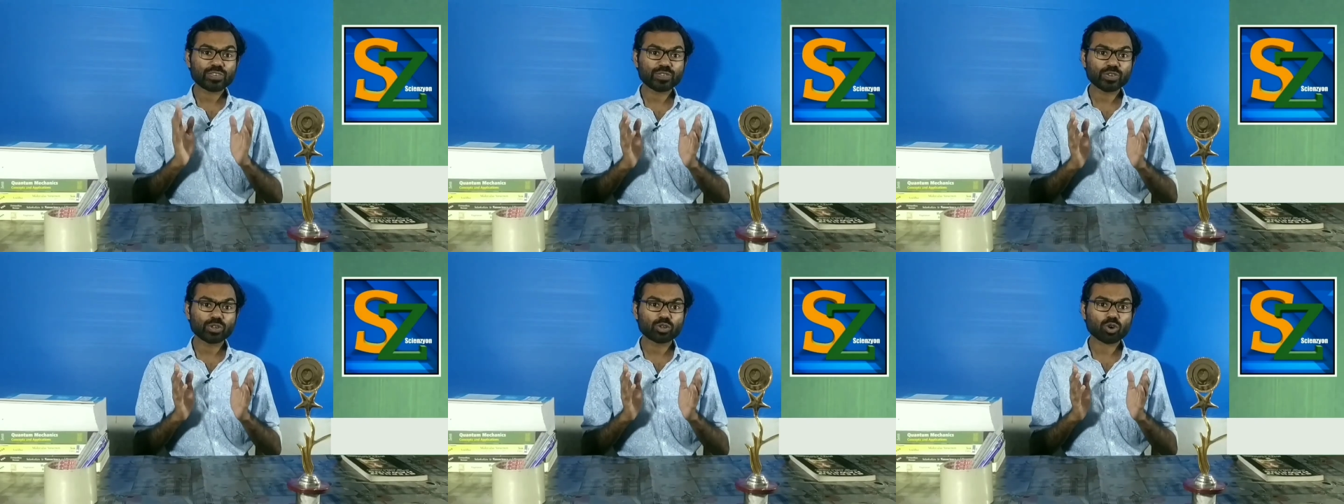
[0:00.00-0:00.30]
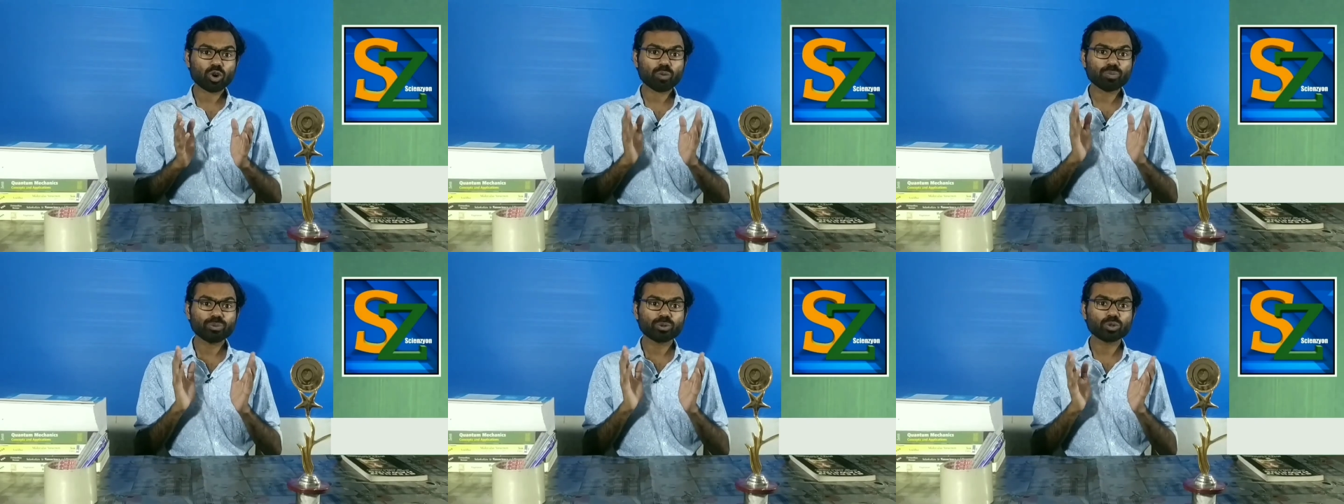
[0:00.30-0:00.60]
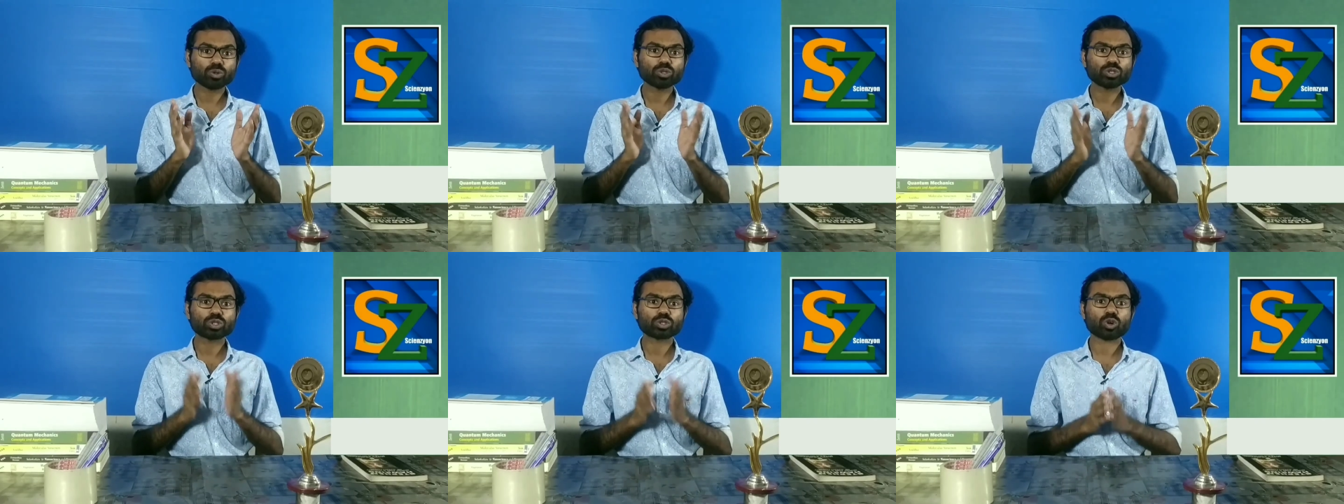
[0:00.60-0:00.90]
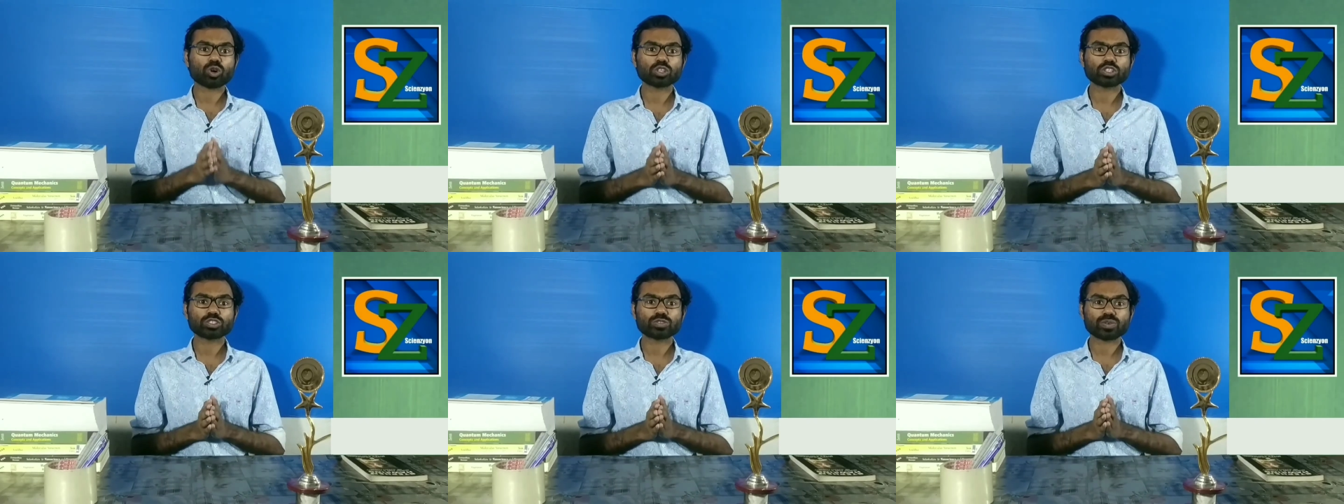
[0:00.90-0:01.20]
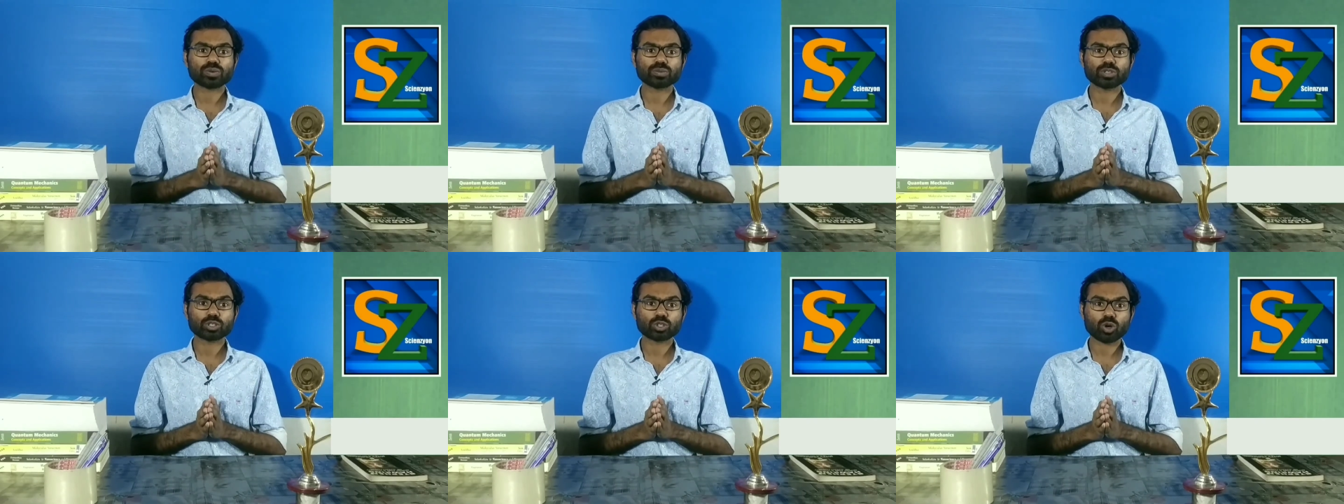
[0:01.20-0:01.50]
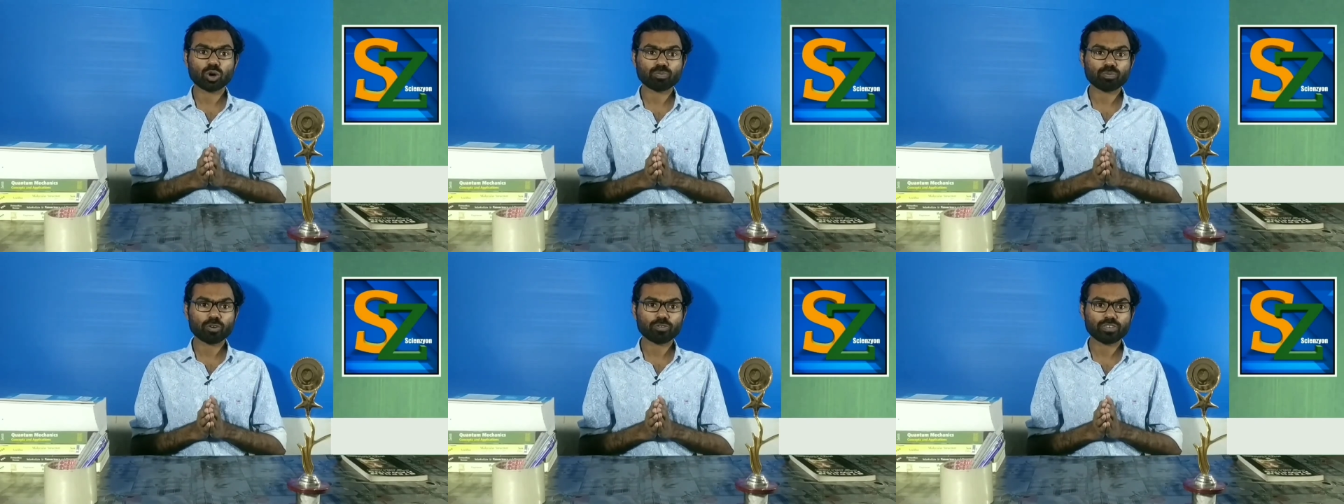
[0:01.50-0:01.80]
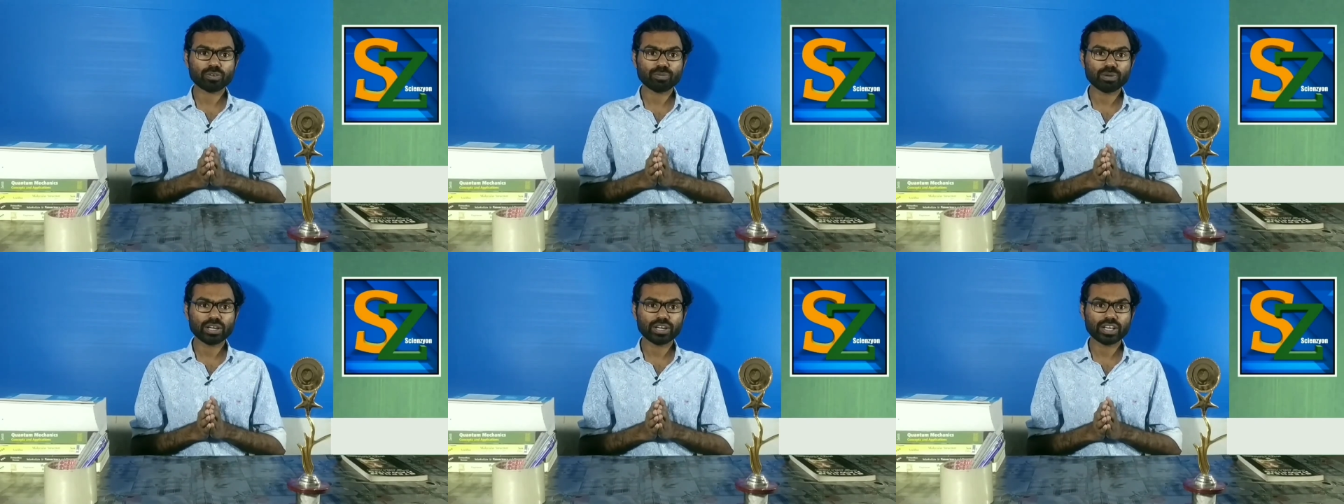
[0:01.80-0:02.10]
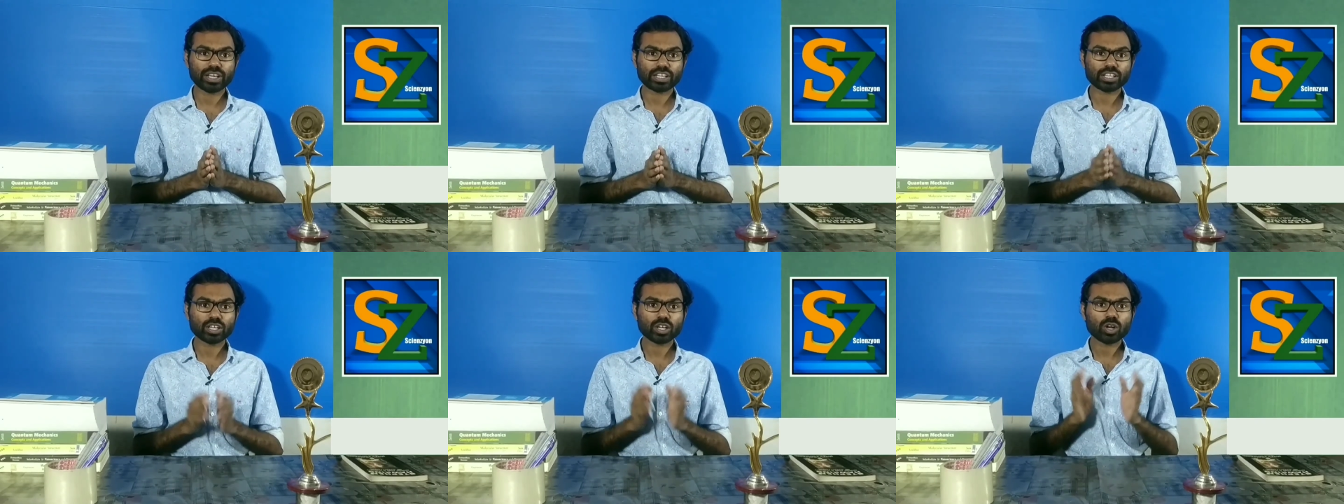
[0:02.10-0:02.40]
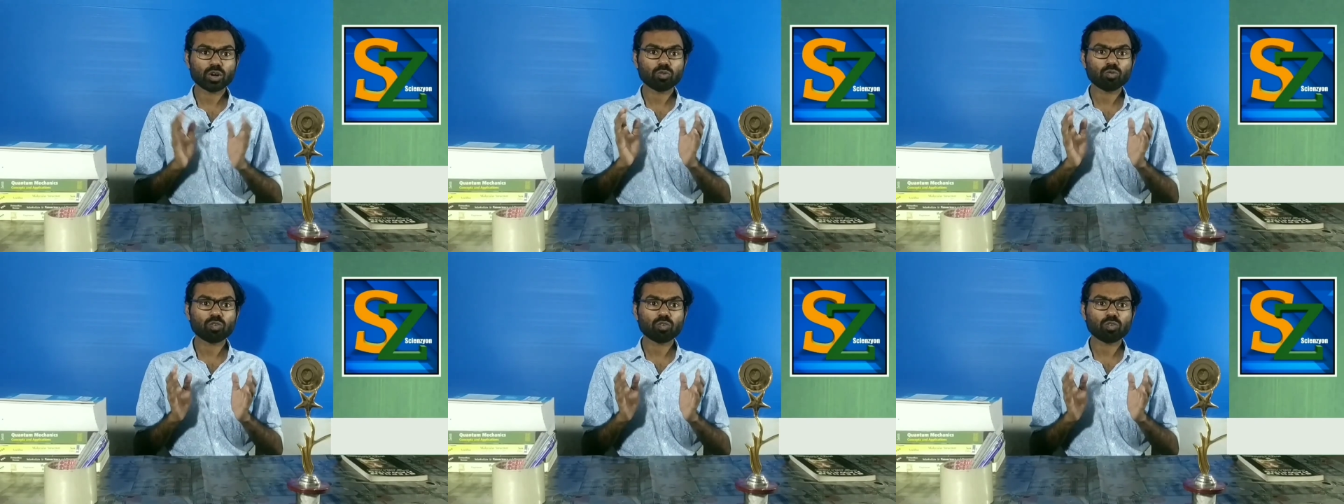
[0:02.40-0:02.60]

If you drop two stones from the top of a building,